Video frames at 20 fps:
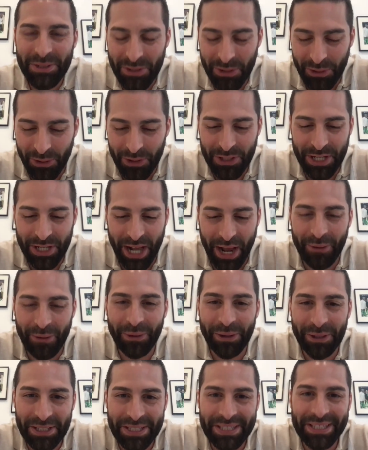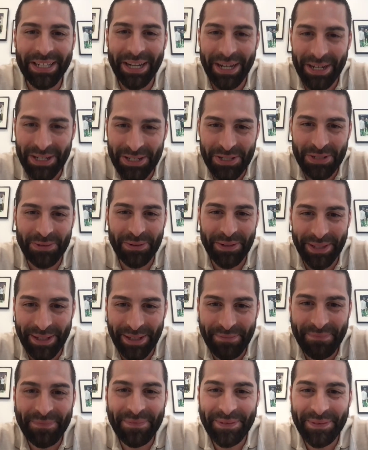George and I are real estate agents with
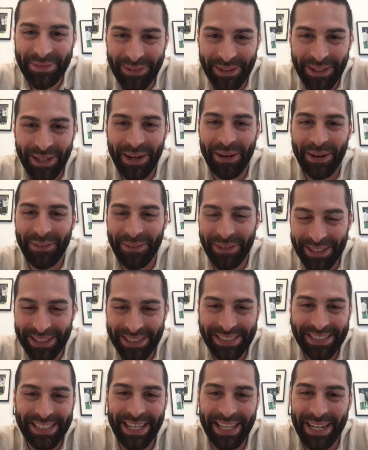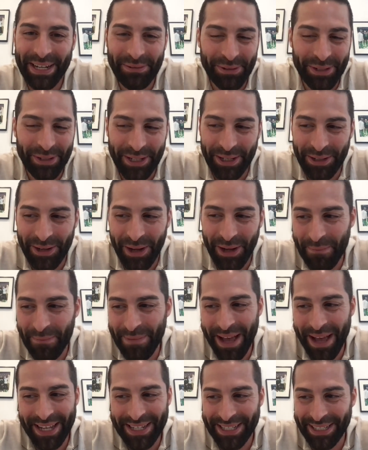them. We are real estate. We are not
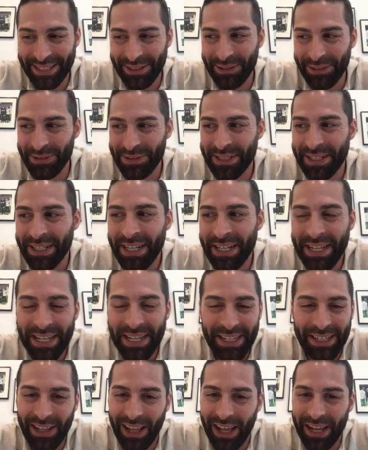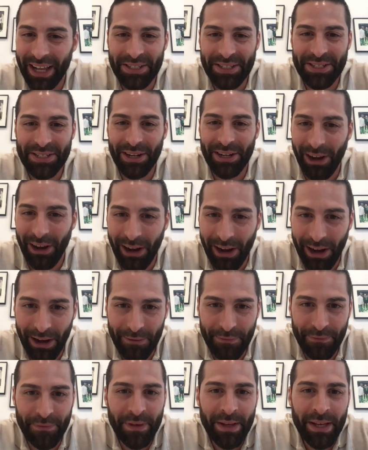passing those clients
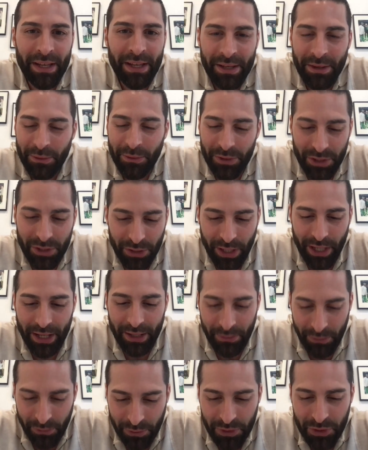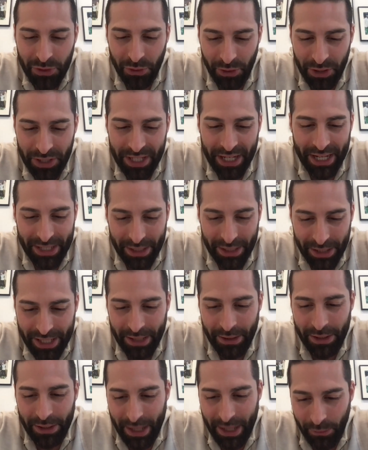off. George,
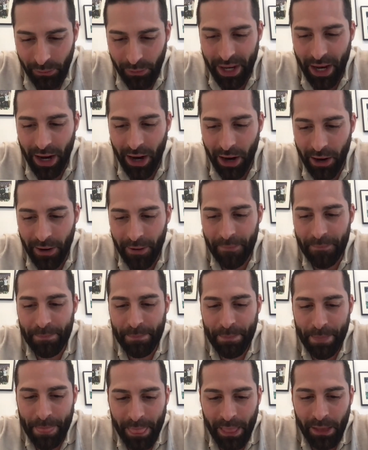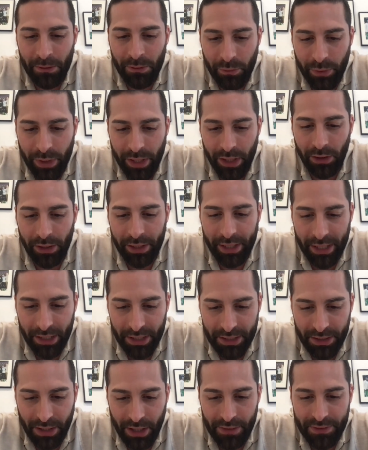we look at
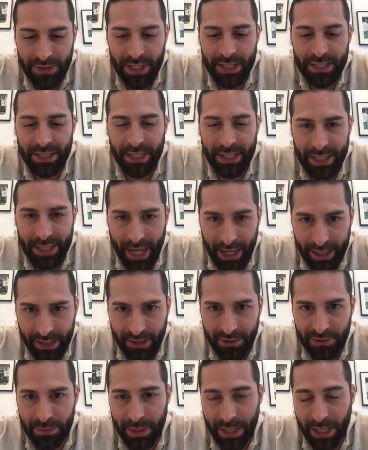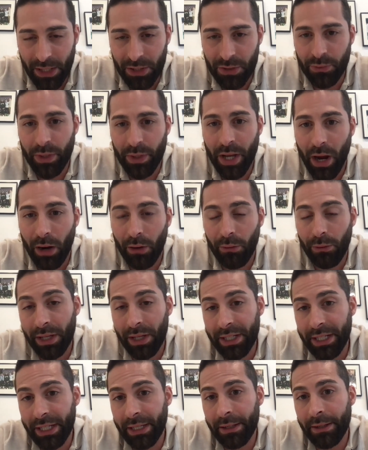ourselves as executives because we are
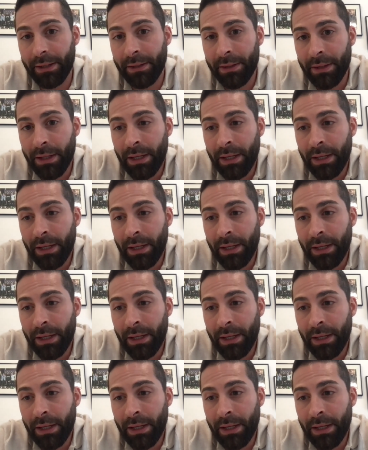running